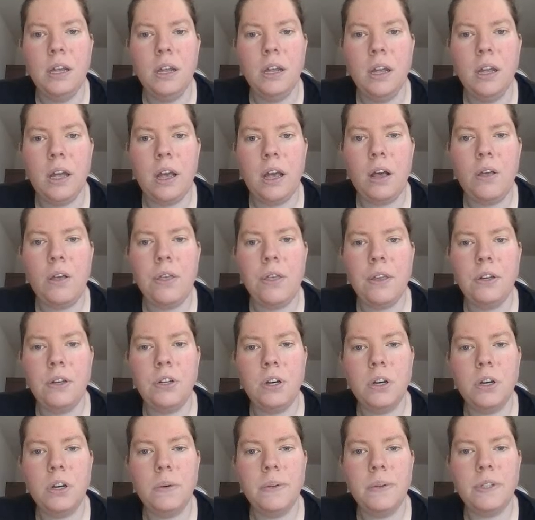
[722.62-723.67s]
Health
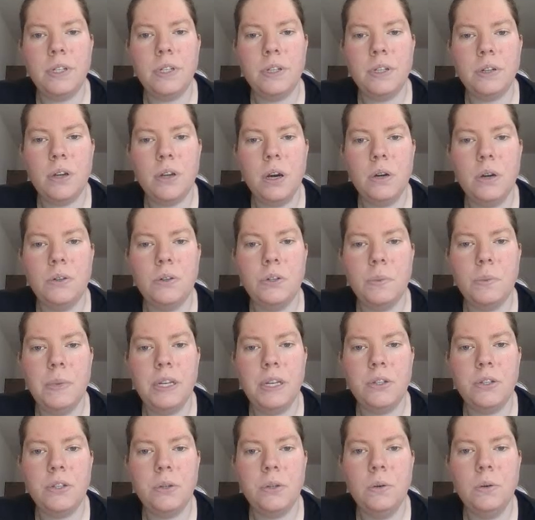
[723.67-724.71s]
insurance is going to
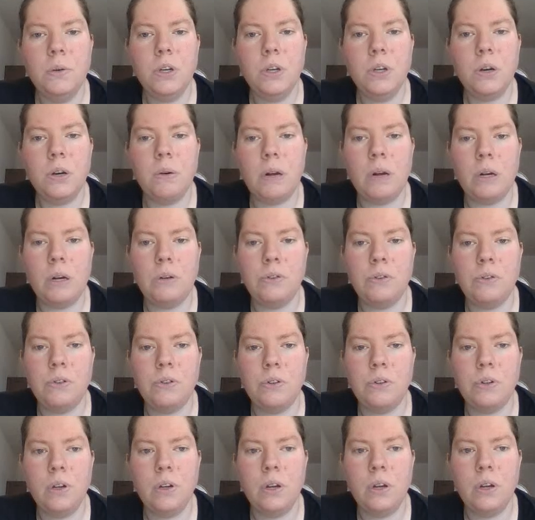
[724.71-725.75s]
be
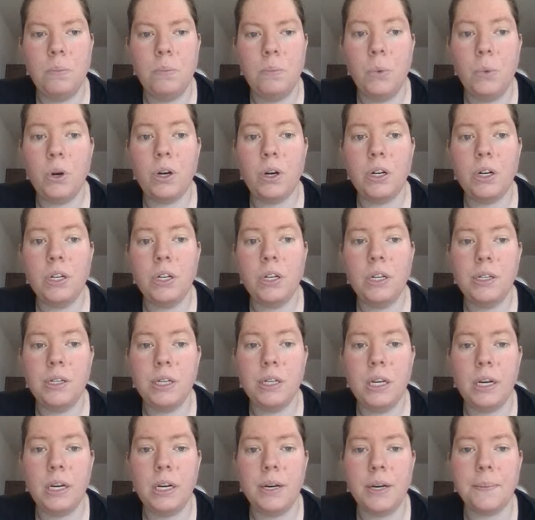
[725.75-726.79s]
€2 more this
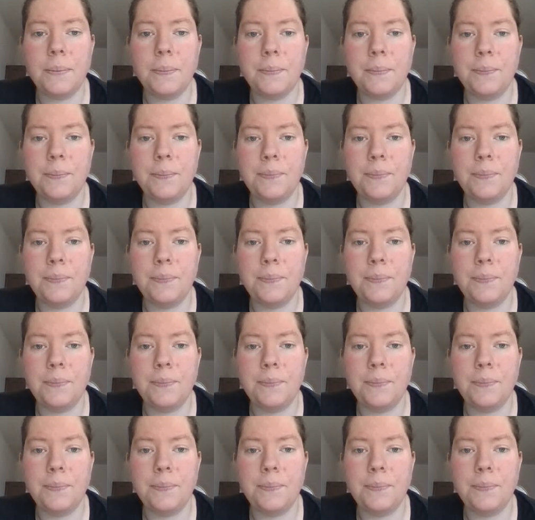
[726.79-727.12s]
year,